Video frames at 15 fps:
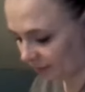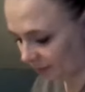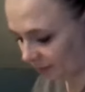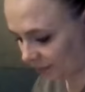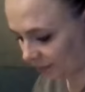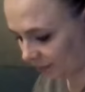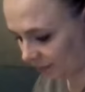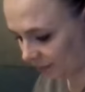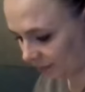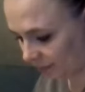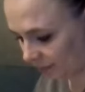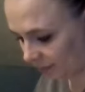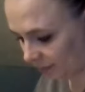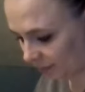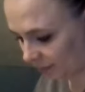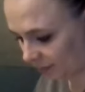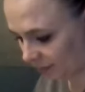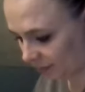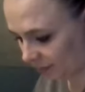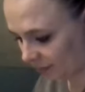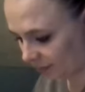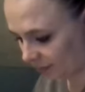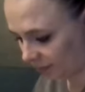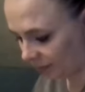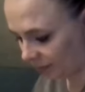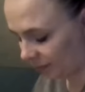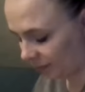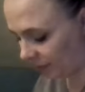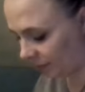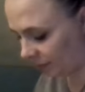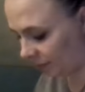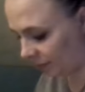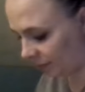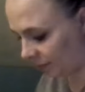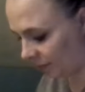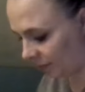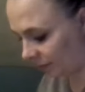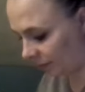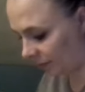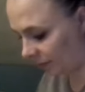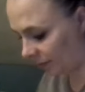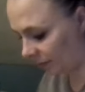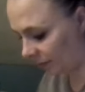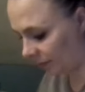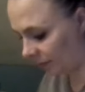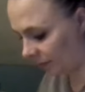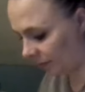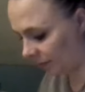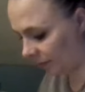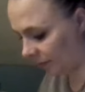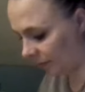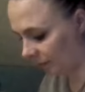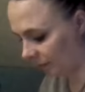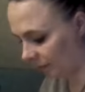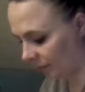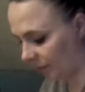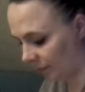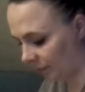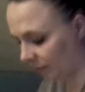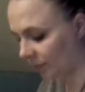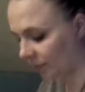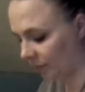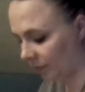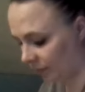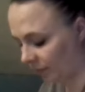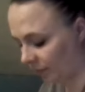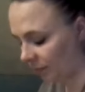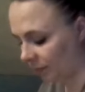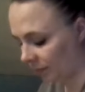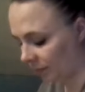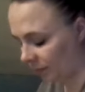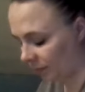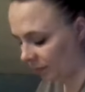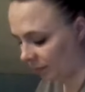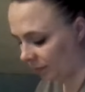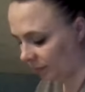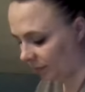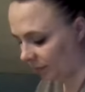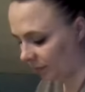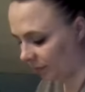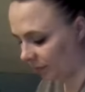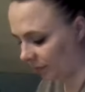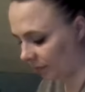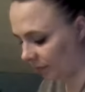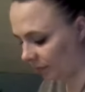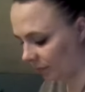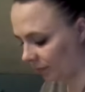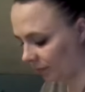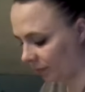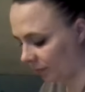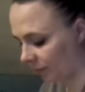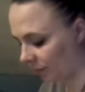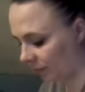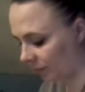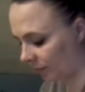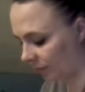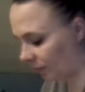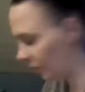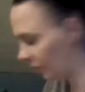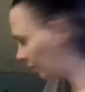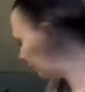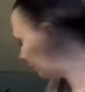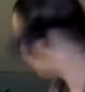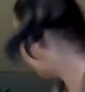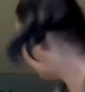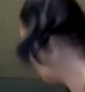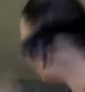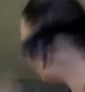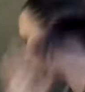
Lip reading: (not speaking)